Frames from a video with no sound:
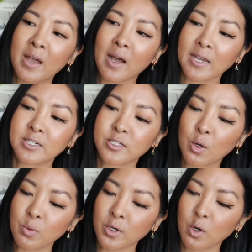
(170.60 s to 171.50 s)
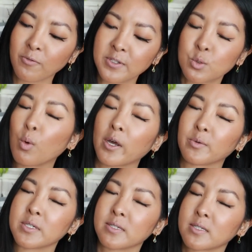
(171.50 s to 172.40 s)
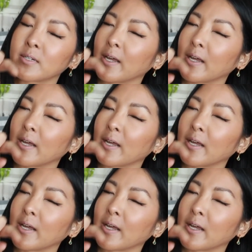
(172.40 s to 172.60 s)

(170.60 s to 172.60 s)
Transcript: I don't know if it's water resistant.